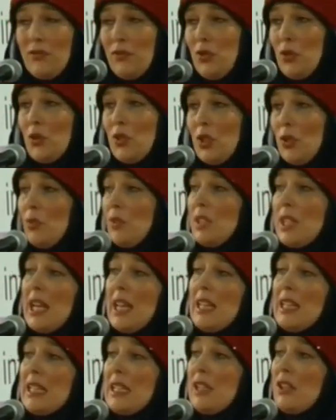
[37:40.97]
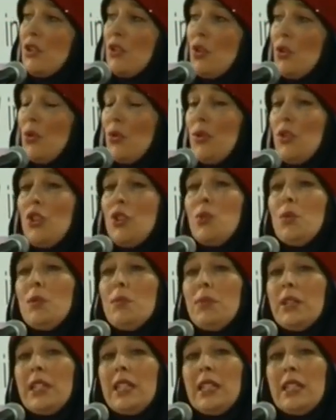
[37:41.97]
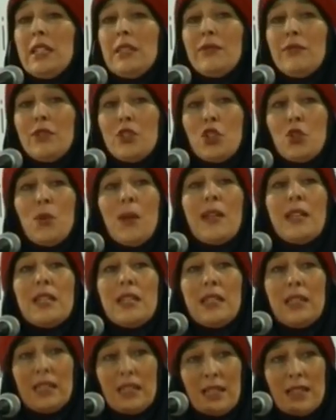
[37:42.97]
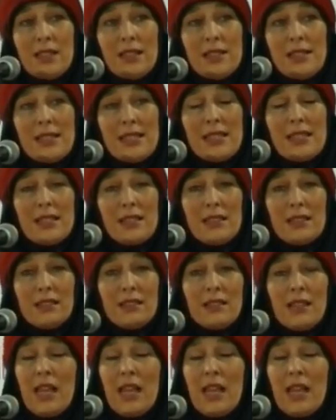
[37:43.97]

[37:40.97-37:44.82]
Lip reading: if you don't tell us the truth, you will be here for 20 years.